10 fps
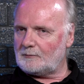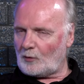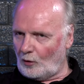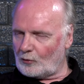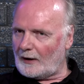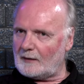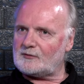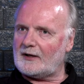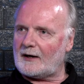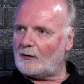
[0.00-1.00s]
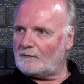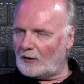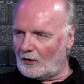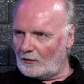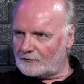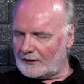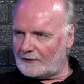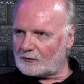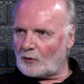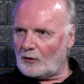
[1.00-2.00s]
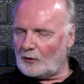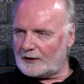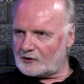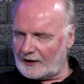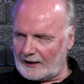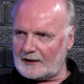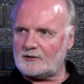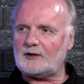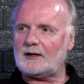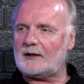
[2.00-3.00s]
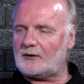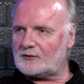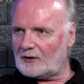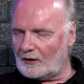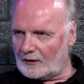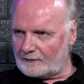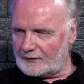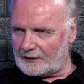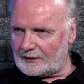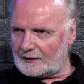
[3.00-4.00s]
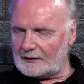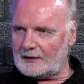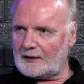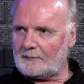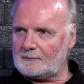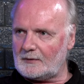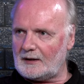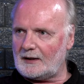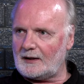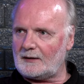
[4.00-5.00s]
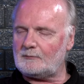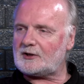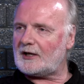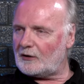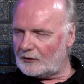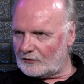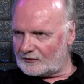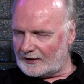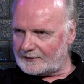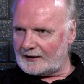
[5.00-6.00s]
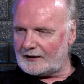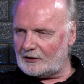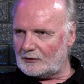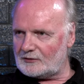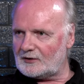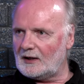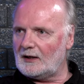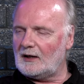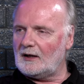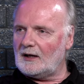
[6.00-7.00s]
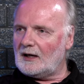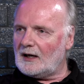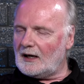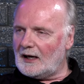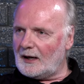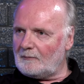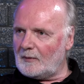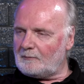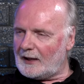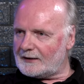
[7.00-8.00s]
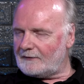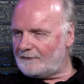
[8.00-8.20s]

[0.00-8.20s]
programs that are involved have grown and changed, and then there's all of the materials that they use. But the